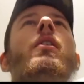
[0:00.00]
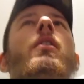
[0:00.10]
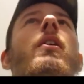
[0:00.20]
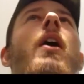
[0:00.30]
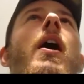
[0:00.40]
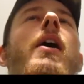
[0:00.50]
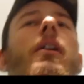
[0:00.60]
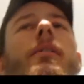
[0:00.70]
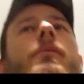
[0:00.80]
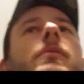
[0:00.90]
yeah.
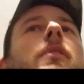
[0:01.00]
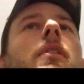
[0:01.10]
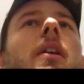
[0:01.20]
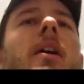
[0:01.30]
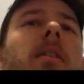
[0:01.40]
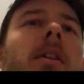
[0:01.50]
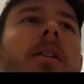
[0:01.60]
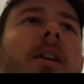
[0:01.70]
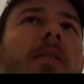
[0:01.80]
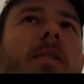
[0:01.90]
Yeah, you thought
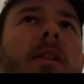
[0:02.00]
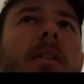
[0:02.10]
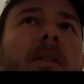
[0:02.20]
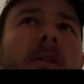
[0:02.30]
you guys would like to know.